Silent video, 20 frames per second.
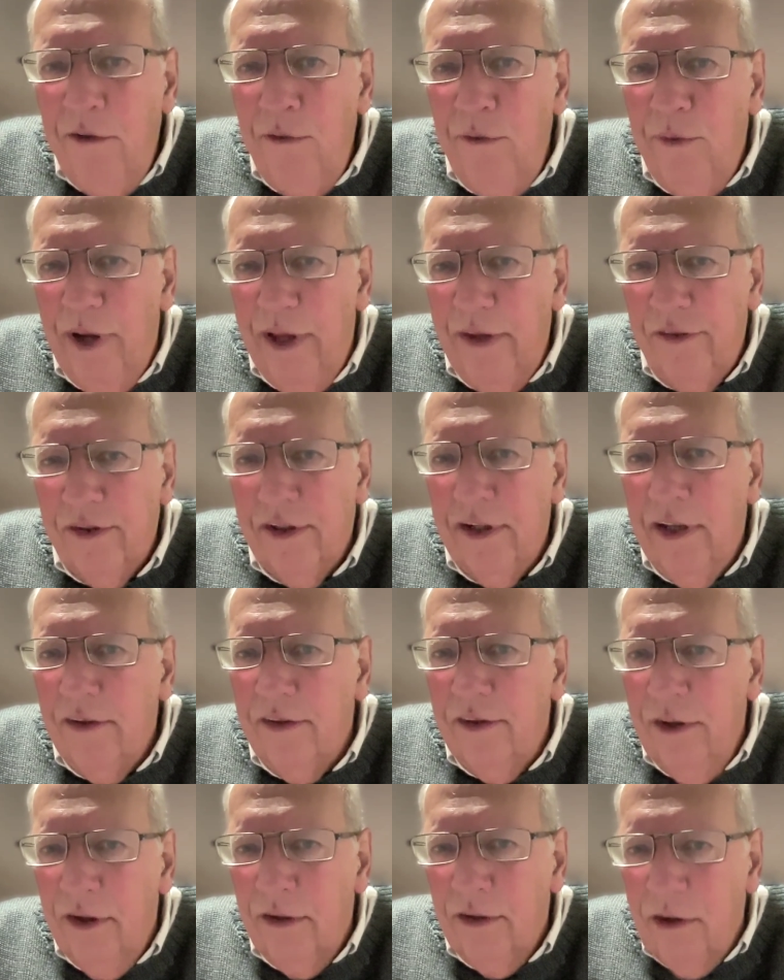risk and it's
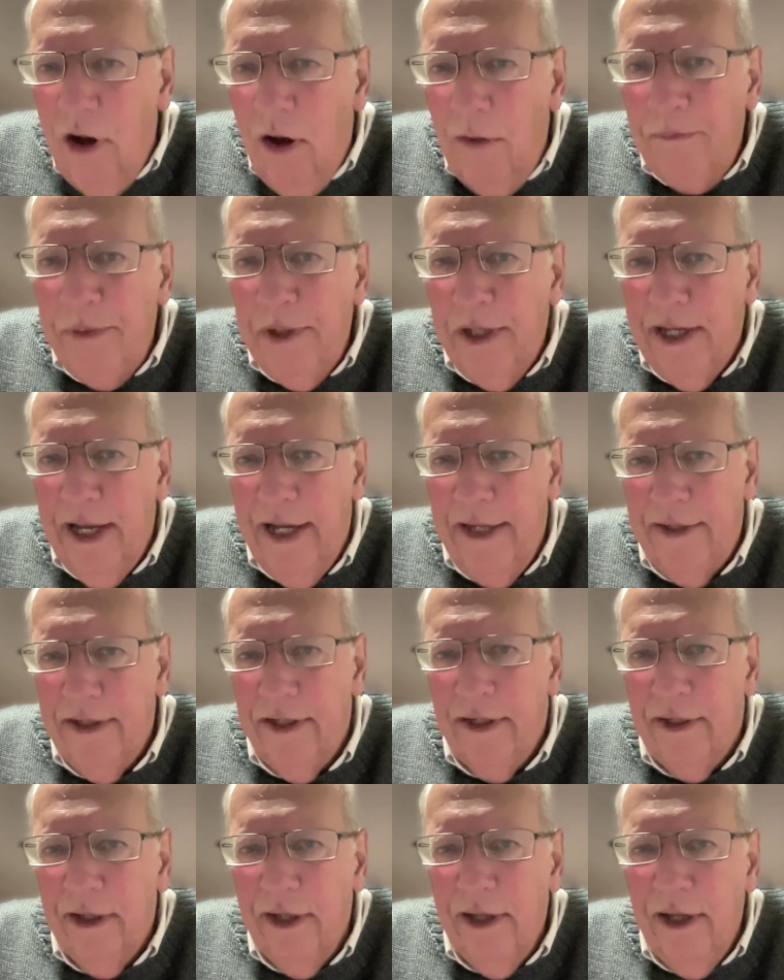not
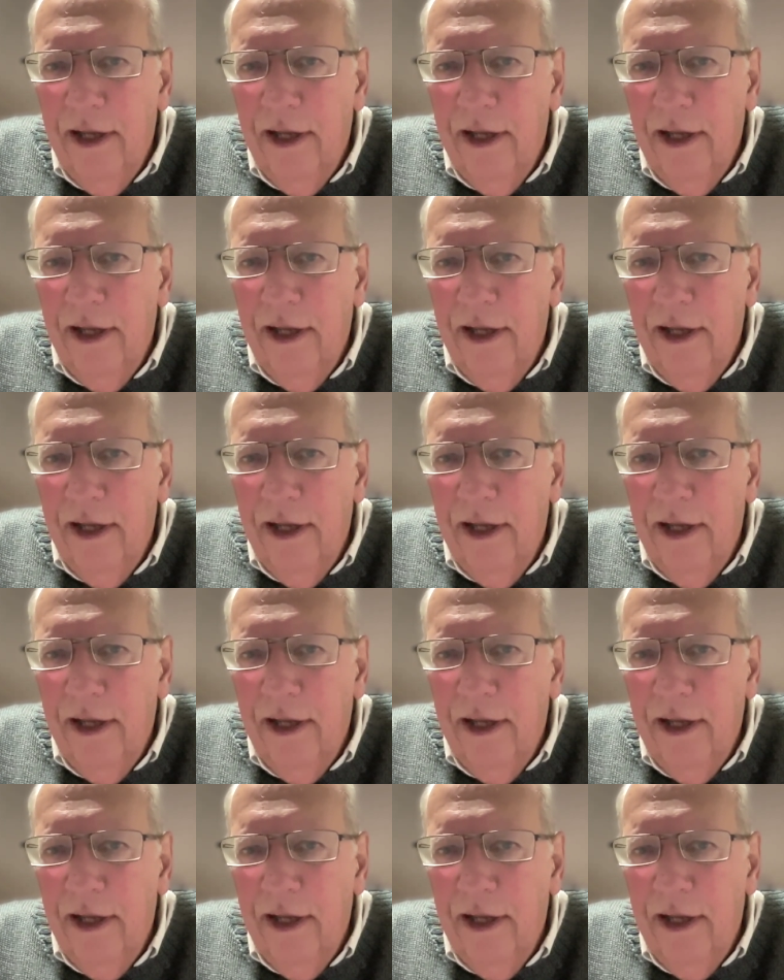complicated